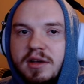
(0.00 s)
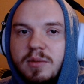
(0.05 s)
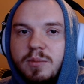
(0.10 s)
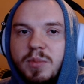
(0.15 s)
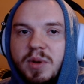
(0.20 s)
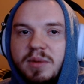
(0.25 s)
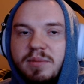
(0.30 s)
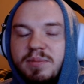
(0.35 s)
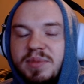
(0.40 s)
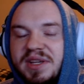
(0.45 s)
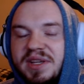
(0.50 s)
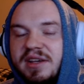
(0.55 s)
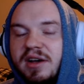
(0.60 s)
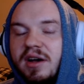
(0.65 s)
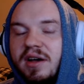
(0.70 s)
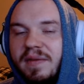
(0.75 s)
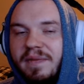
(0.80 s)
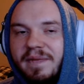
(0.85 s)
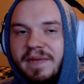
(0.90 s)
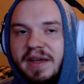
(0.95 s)
but
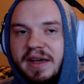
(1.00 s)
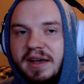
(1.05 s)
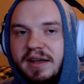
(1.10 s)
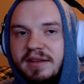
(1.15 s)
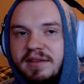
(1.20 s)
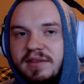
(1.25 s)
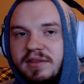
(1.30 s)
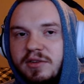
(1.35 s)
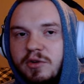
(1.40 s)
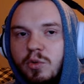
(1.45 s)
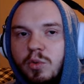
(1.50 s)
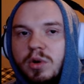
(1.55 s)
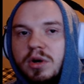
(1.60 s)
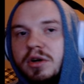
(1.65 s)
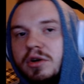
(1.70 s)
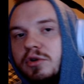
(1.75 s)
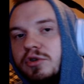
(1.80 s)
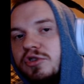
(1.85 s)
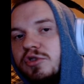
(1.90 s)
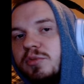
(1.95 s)
beyond that, you
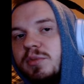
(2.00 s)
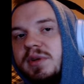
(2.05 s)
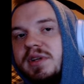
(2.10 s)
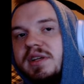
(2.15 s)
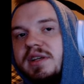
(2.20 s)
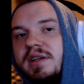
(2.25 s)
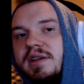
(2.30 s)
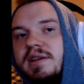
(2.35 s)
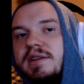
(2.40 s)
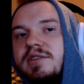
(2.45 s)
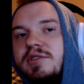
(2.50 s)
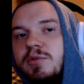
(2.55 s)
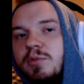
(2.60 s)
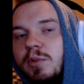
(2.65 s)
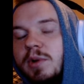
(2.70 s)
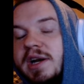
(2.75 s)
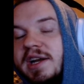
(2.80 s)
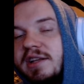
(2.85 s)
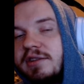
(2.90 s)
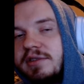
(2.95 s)
aren't going to be
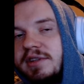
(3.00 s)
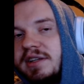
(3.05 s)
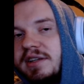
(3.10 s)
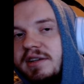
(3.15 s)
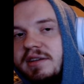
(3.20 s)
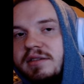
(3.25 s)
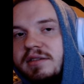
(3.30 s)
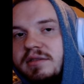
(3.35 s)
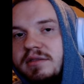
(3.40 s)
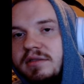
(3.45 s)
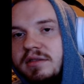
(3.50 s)
directly